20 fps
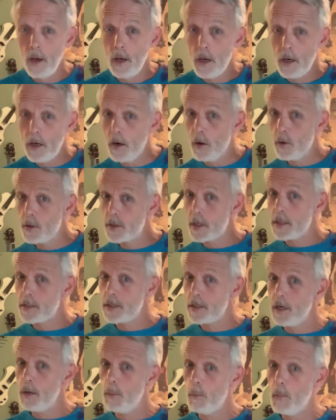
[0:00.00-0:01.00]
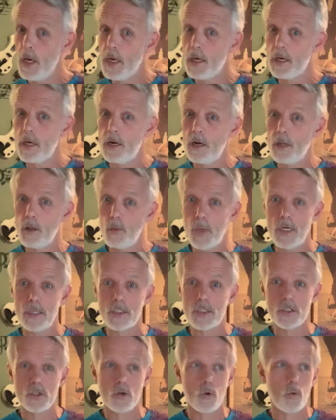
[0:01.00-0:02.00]
You notice I said make into the
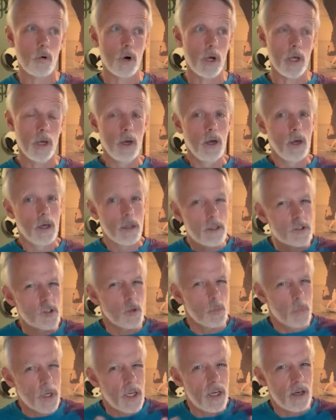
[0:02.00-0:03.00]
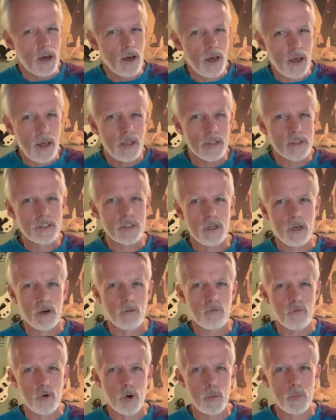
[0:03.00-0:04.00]
best story. This will be an
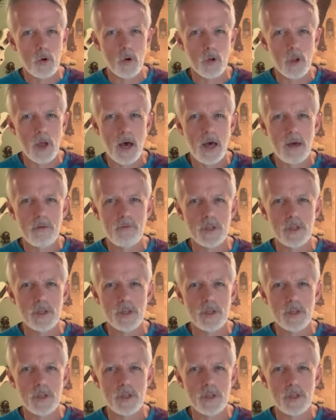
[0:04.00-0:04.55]
incident from your life.